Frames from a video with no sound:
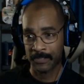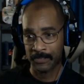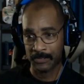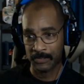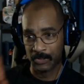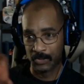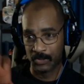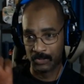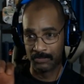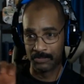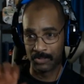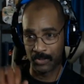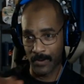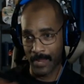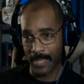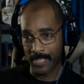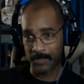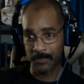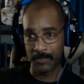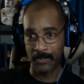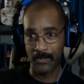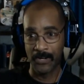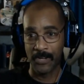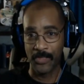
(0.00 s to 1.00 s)

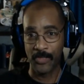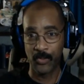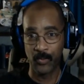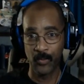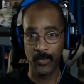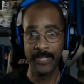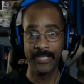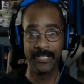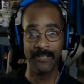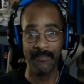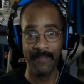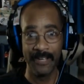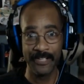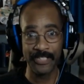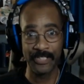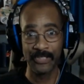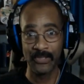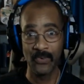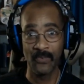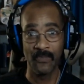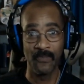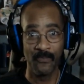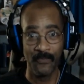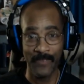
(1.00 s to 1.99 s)
transparent 3-dimensional
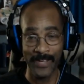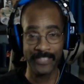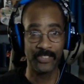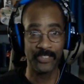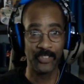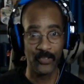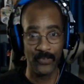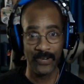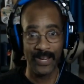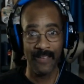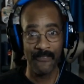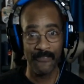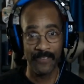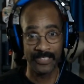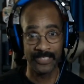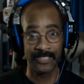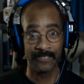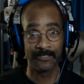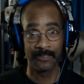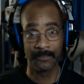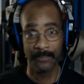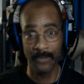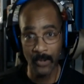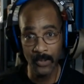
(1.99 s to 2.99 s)
vector graphics of the
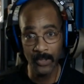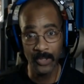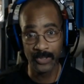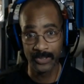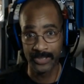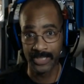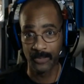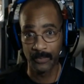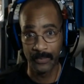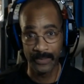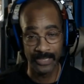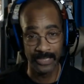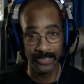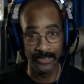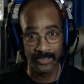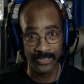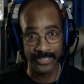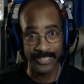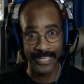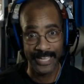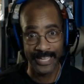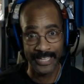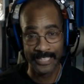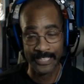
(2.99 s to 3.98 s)
Polaris that we could look
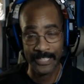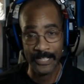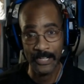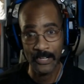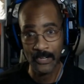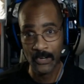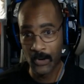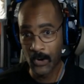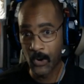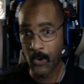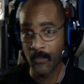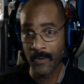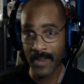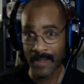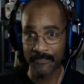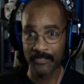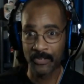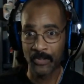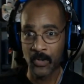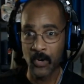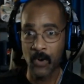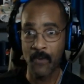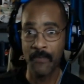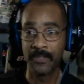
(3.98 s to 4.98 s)
at, or we have to go
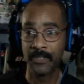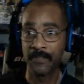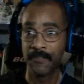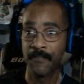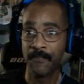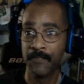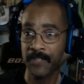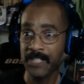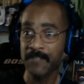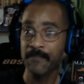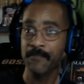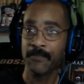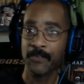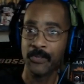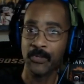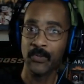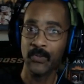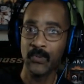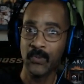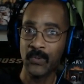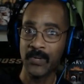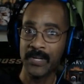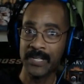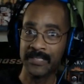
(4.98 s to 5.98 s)
over the fleet
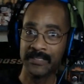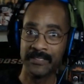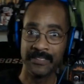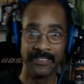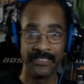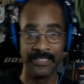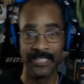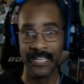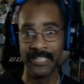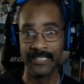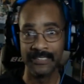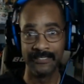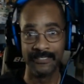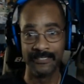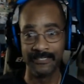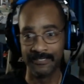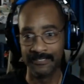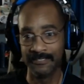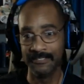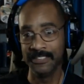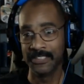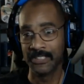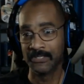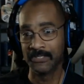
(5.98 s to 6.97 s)
view and
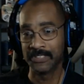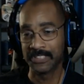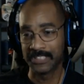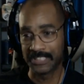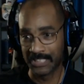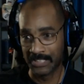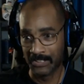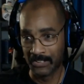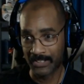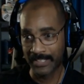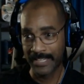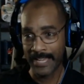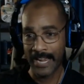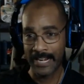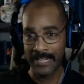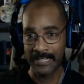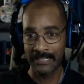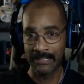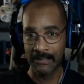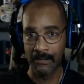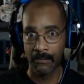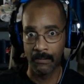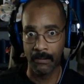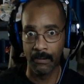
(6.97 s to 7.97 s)
you know, just look at it and
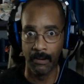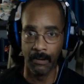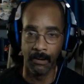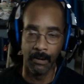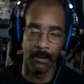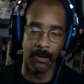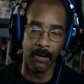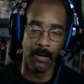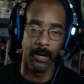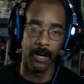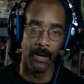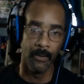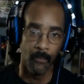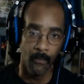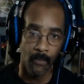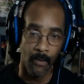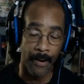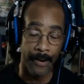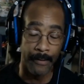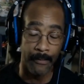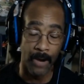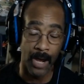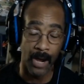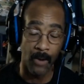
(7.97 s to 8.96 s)
go, oh,
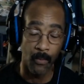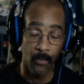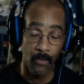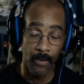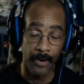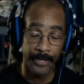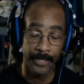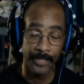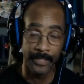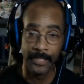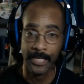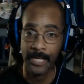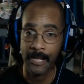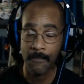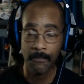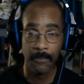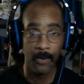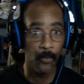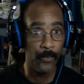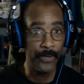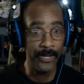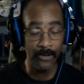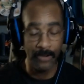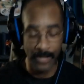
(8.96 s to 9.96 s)
I want it. But we
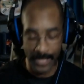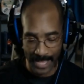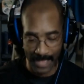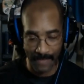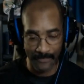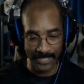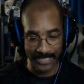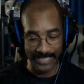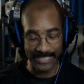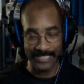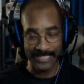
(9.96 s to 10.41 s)
don't have any